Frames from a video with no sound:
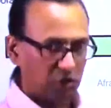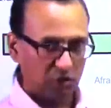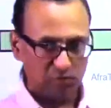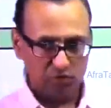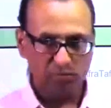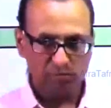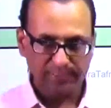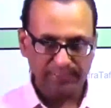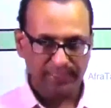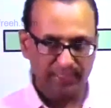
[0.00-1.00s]
chromosome
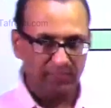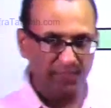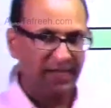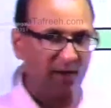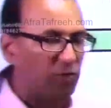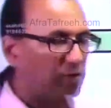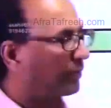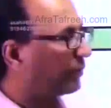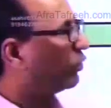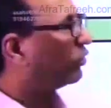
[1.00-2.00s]
in equal
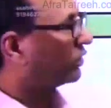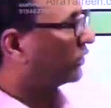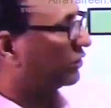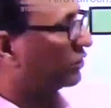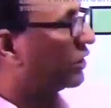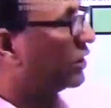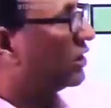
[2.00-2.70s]
proportions,